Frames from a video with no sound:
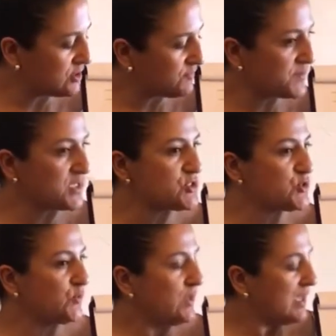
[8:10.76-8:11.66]
of
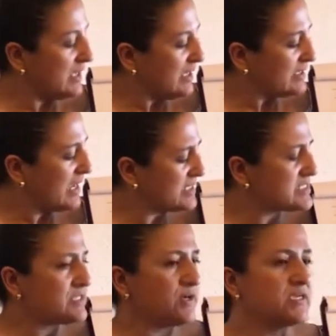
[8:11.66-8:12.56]
tissue that
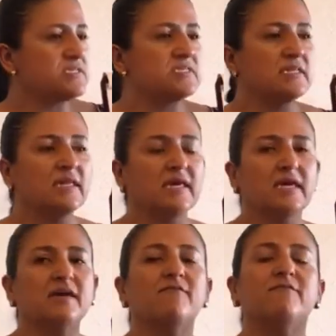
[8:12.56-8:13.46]
stretch
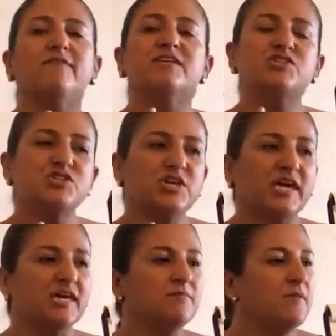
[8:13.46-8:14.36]
the
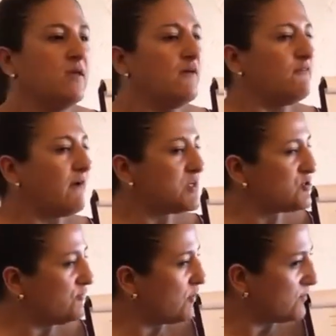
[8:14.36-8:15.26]
V-shaped
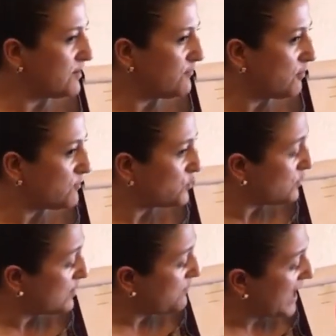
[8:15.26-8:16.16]
fashion from the front to
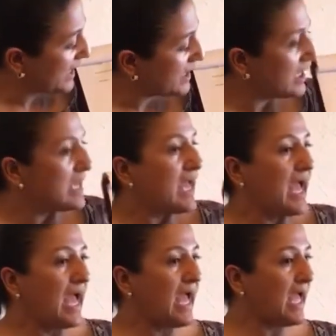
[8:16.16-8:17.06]
the back
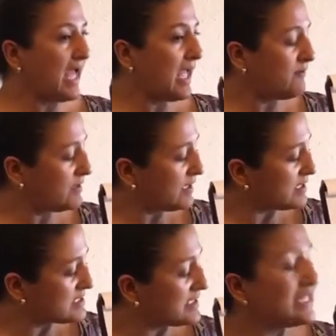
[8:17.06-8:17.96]
and
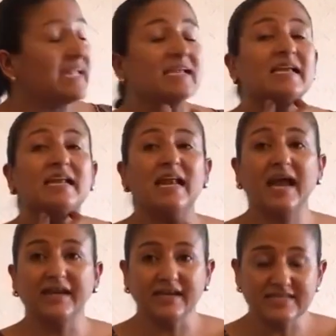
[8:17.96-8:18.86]
is in the
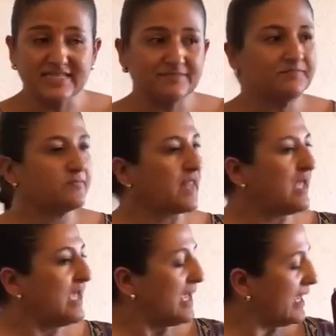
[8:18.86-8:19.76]
larynx.
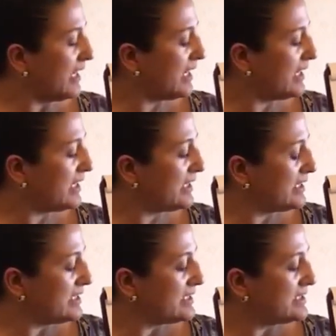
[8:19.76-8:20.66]

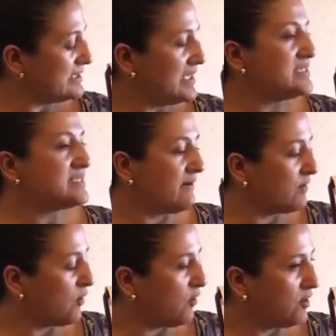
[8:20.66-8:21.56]
These are
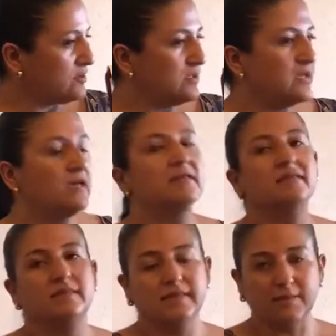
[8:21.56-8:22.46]
called
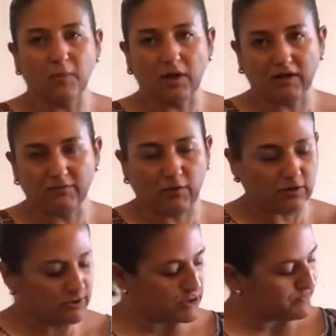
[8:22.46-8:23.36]
the vocal
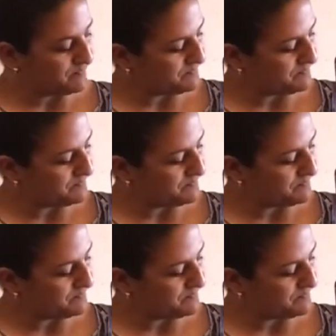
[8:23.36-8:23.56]
folds.